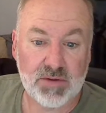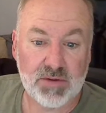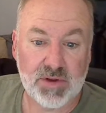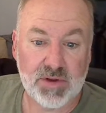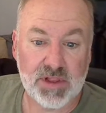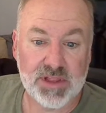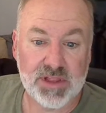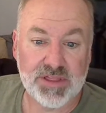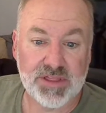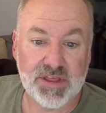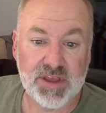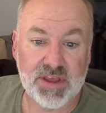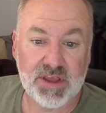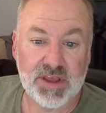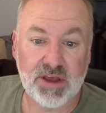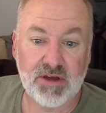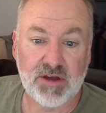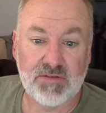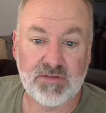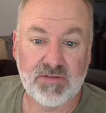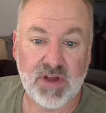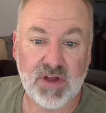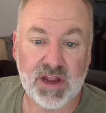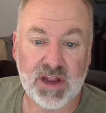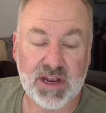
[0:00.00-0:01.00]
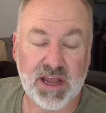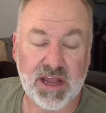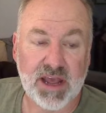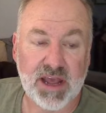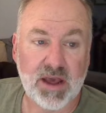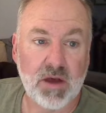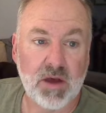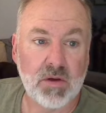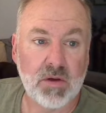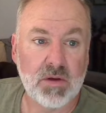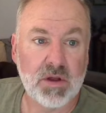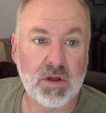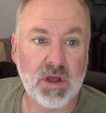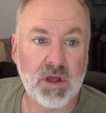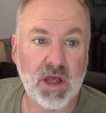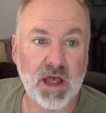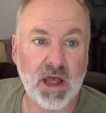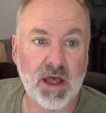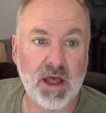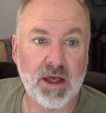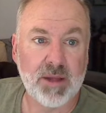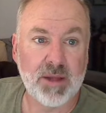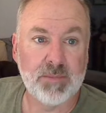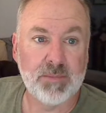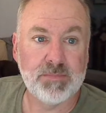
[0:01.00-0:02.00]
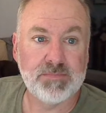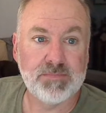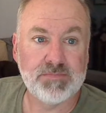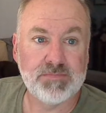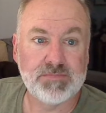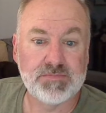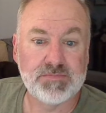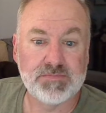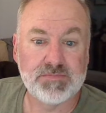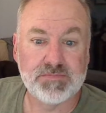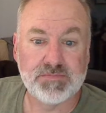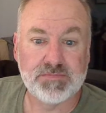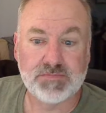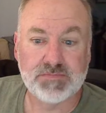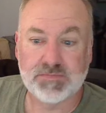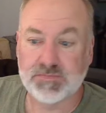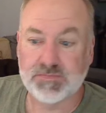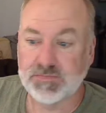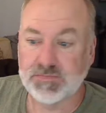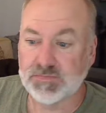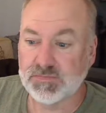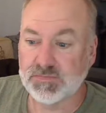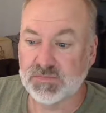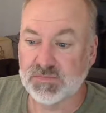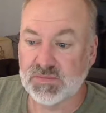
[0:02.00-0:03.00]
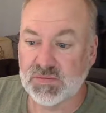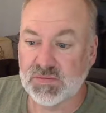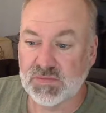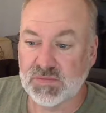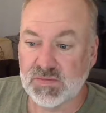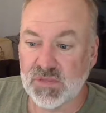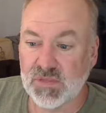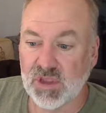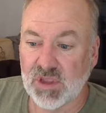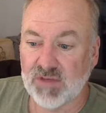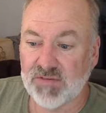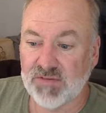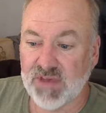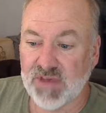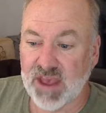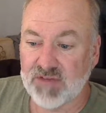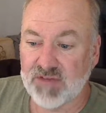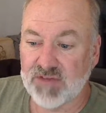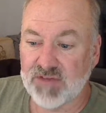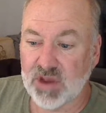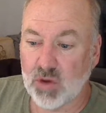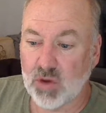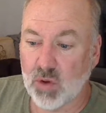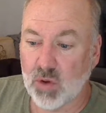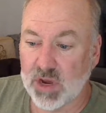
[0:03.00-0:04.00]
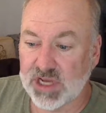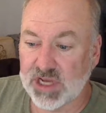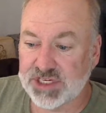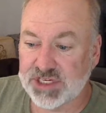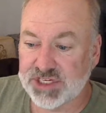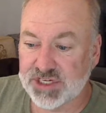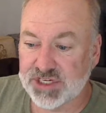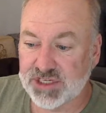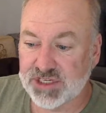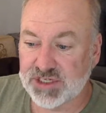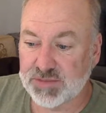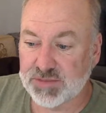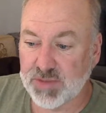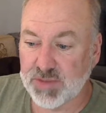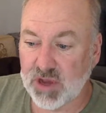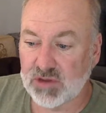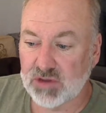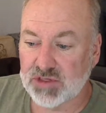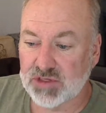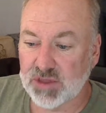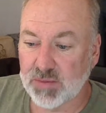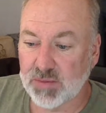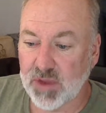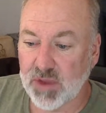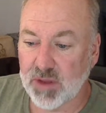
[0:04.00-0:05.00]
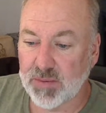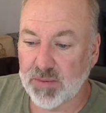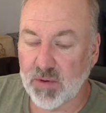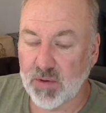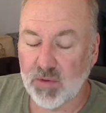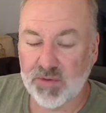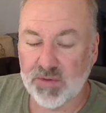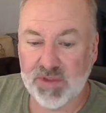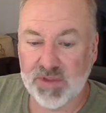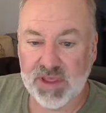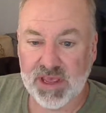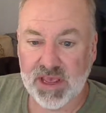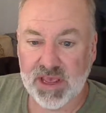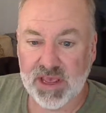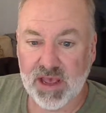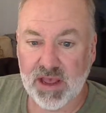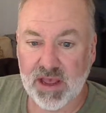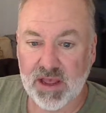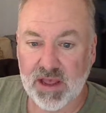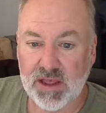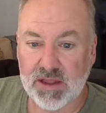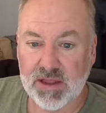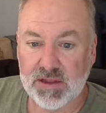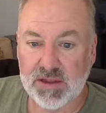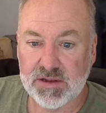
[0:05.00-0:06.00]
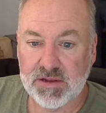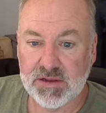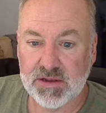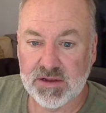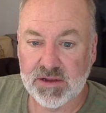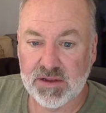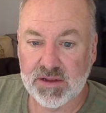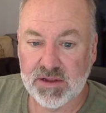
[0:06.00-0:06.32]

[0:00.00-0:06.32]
really think of right now. If you have any questions, post them up in the